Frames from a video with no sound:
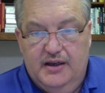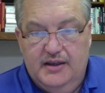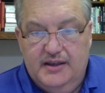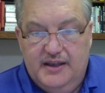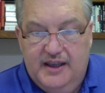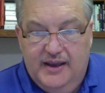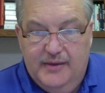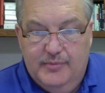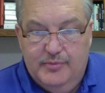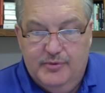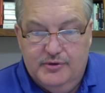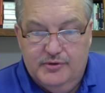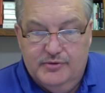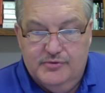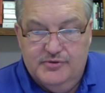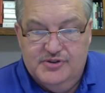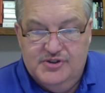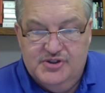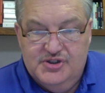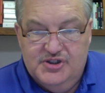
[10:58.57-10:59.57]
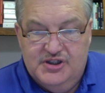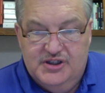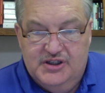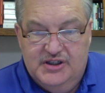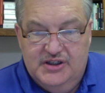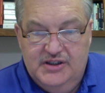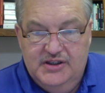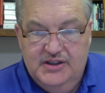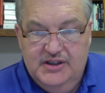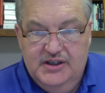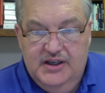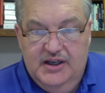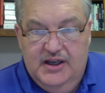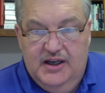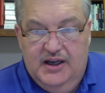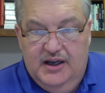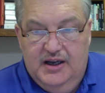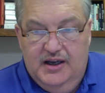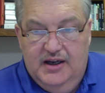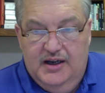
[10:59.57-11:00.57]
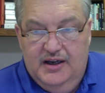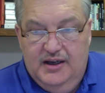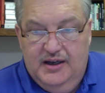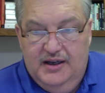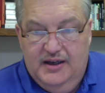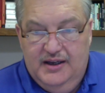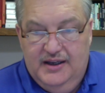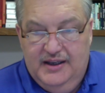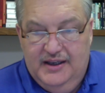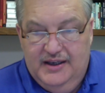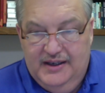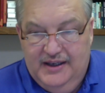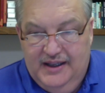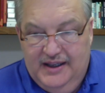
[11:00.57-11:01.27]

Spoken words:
capital G, and